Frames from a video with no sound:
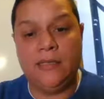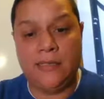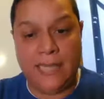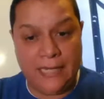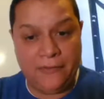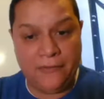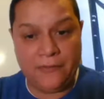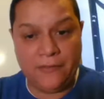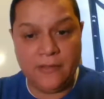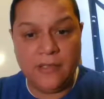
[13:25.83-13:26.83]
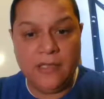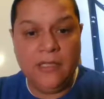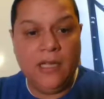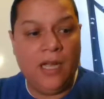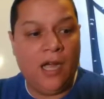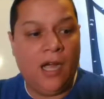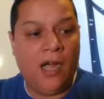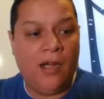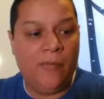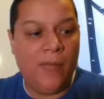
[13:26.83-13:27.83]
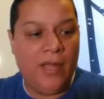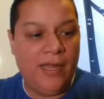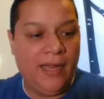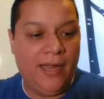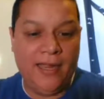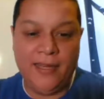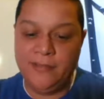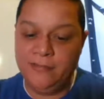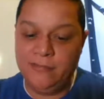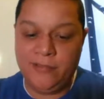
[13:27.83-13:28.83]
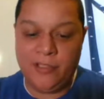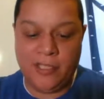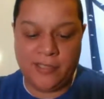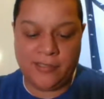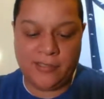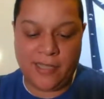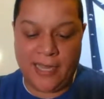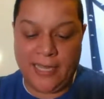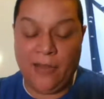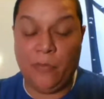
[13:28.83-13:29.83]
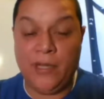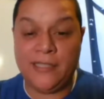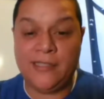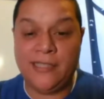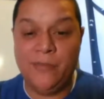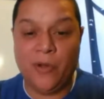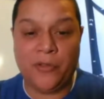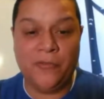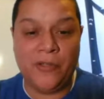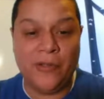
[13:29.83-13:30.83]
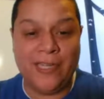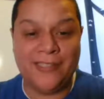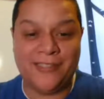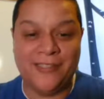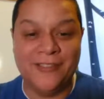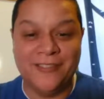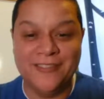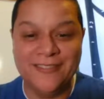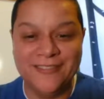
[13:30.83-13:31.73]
safe. And just, I can't wait to see both of you again soon.